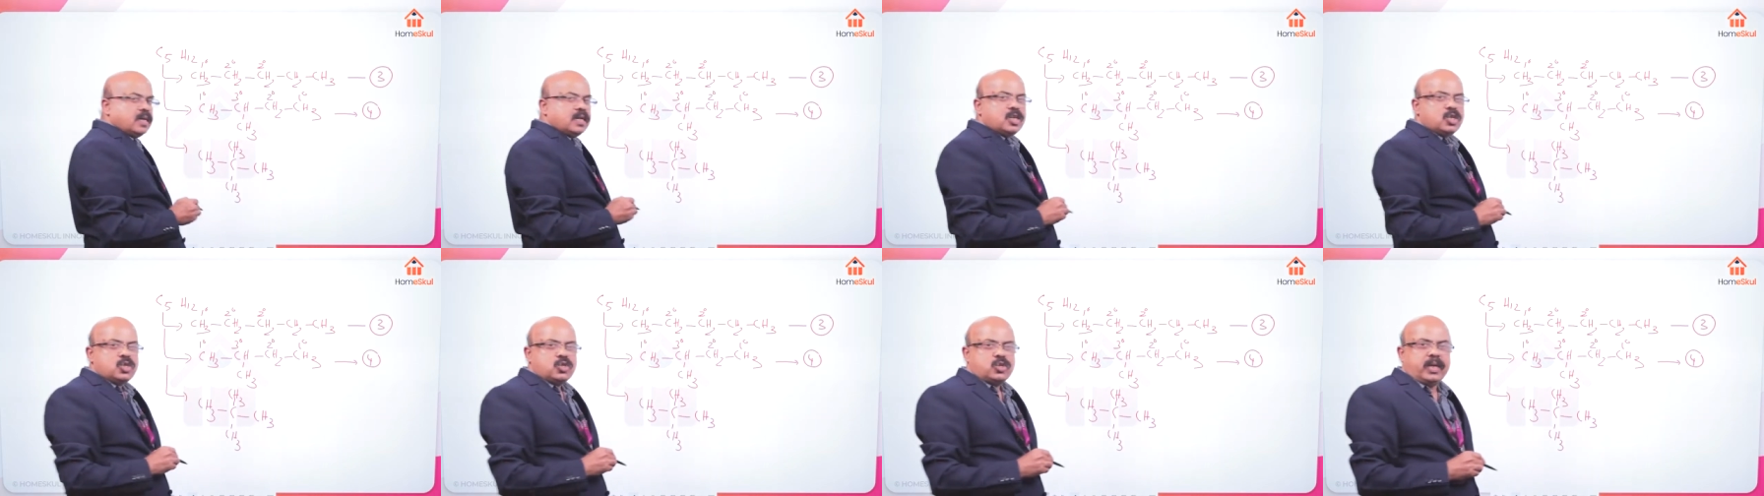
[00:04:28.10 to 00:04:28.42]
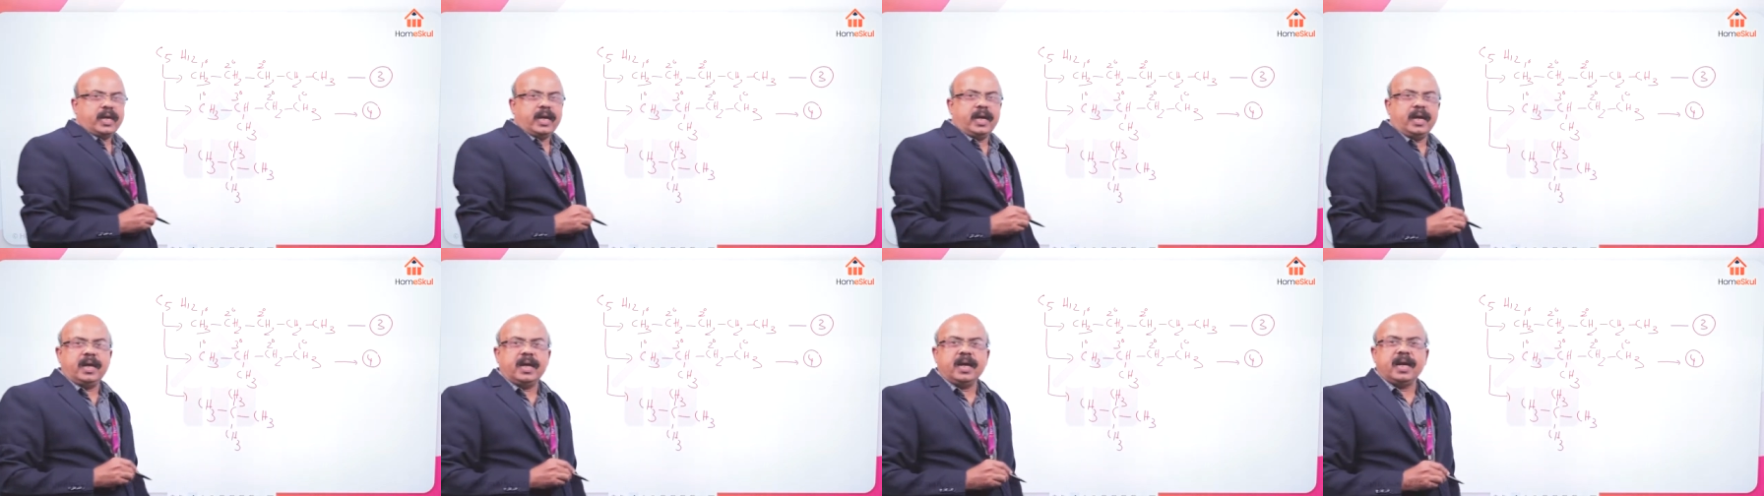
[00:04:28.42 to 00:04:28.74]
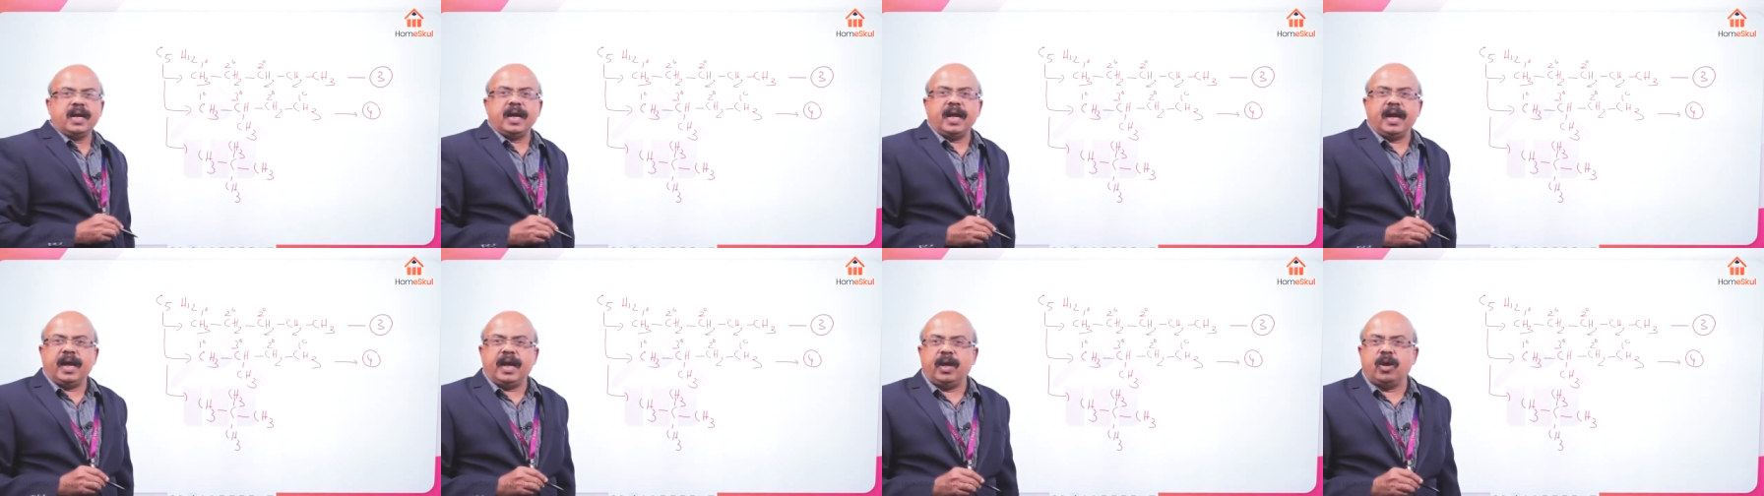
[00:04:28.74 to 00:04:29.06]
See,
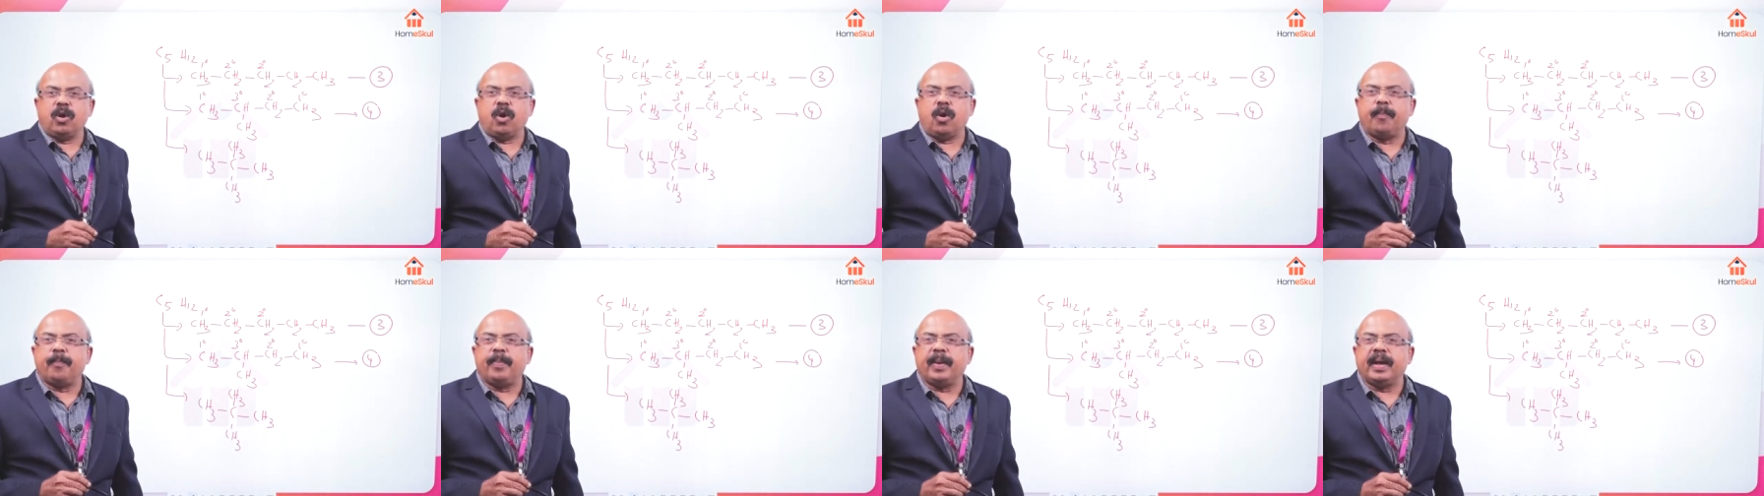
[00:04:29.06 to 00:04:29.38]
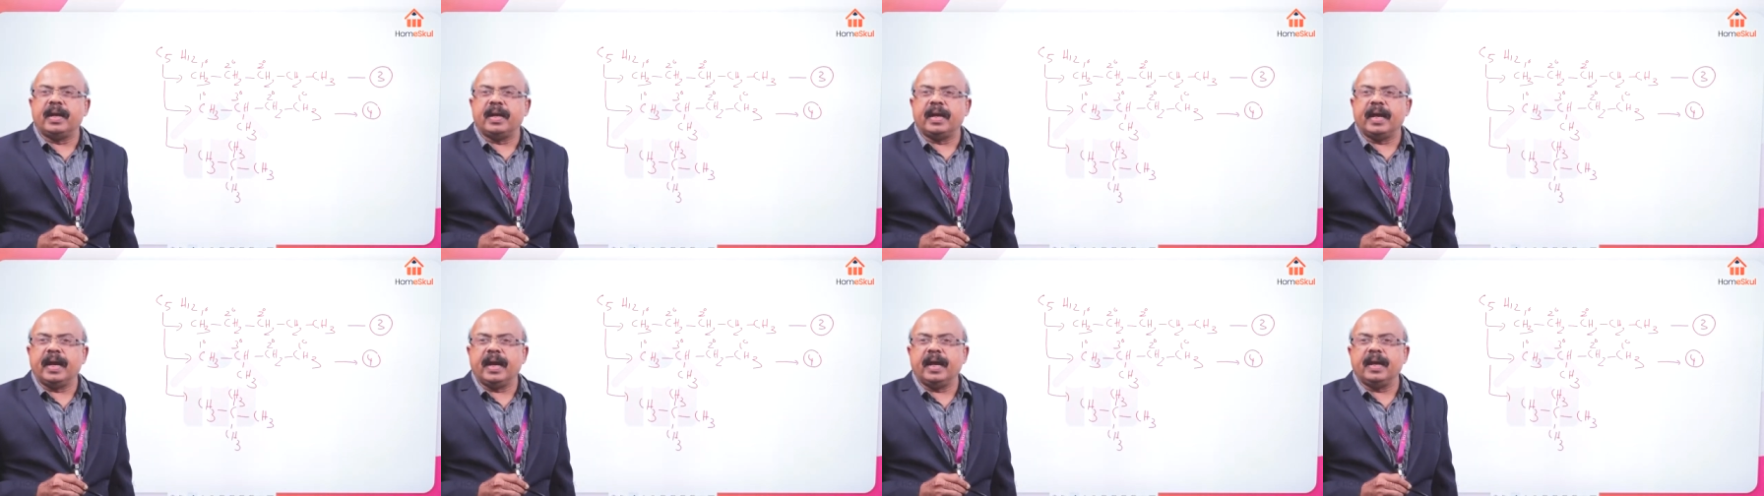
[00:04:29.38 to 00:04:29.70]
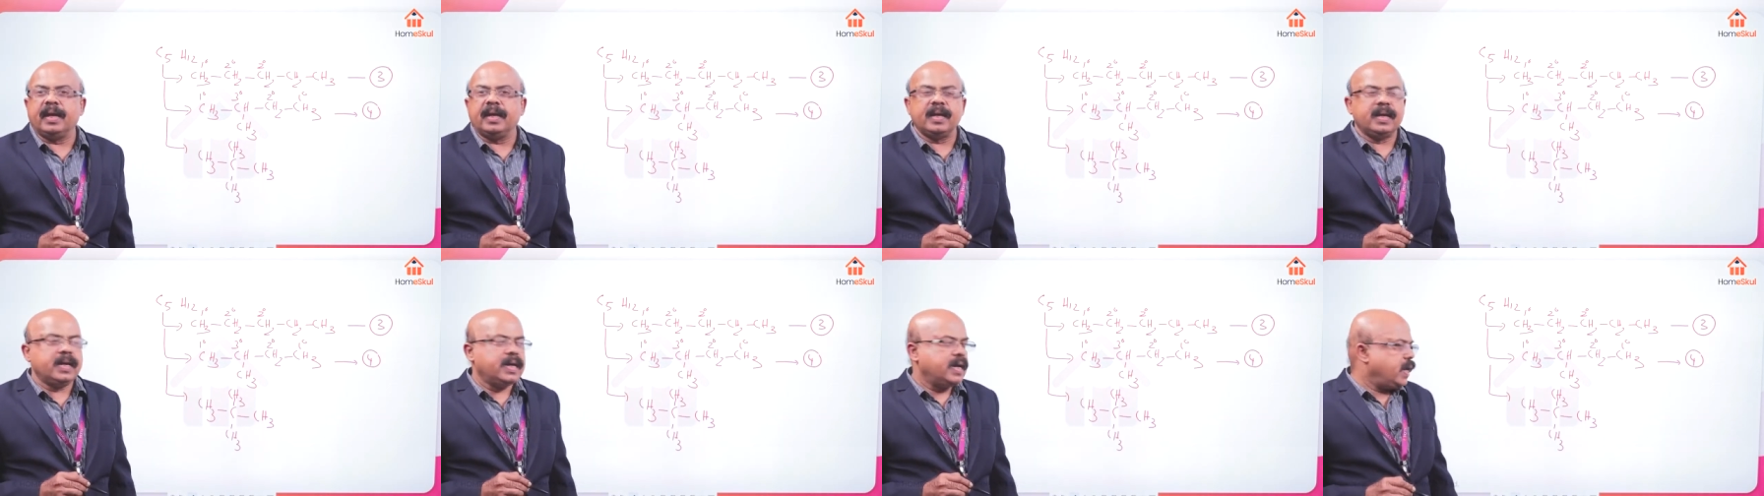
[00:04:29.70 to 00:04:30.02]

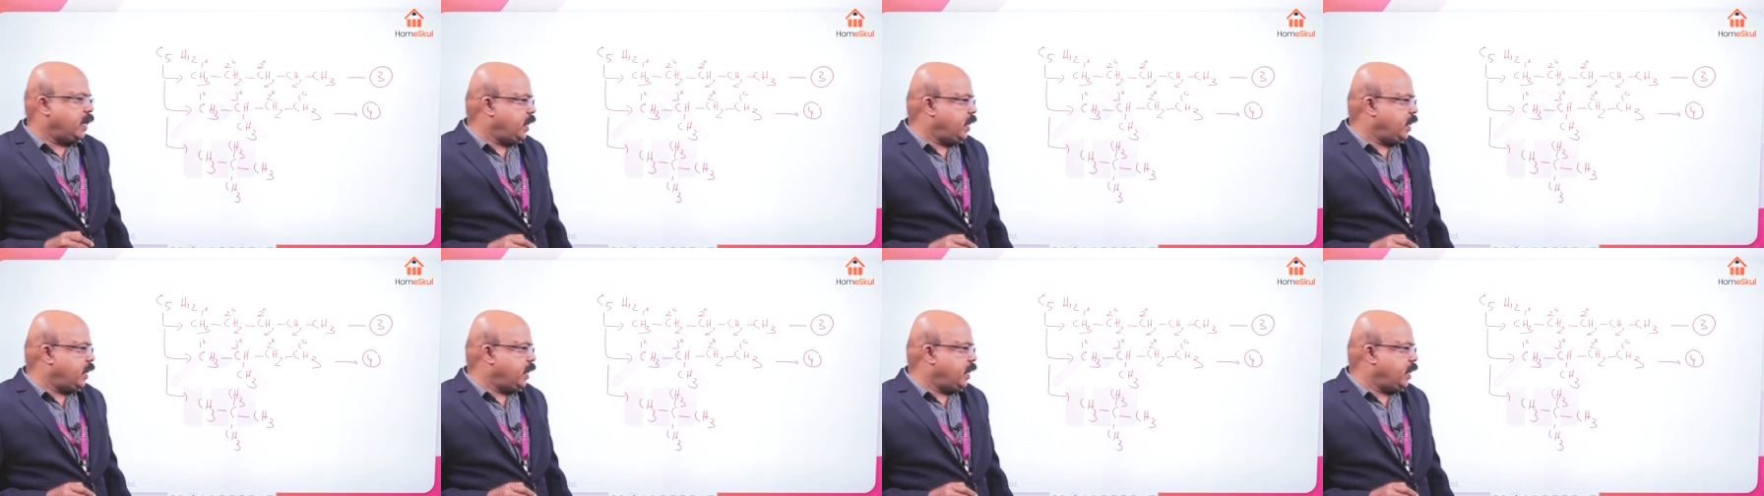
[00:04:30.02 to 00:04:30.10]
neopentyl.